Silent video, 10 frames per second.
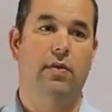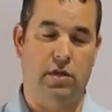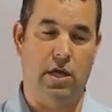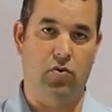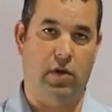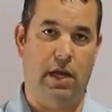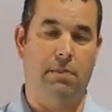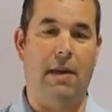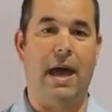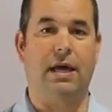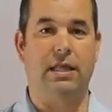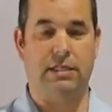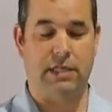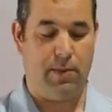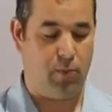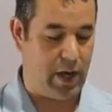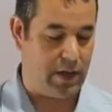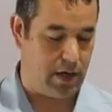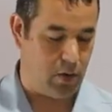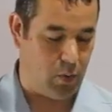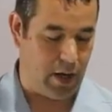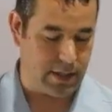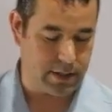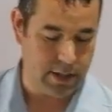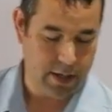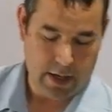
that you get them back the same way that it was.